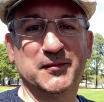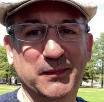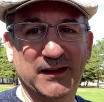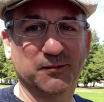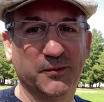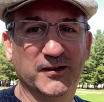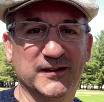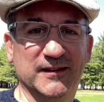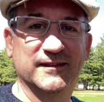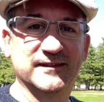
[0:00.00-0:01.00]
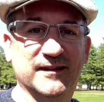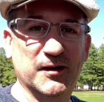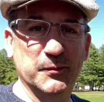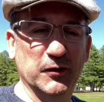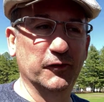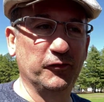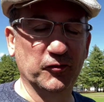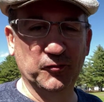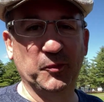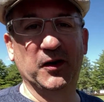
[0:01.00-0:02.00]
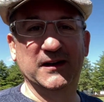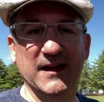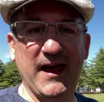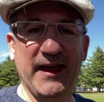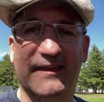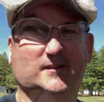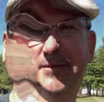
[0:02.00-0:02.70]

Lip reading: Plattsburgh on a beautiful spring day.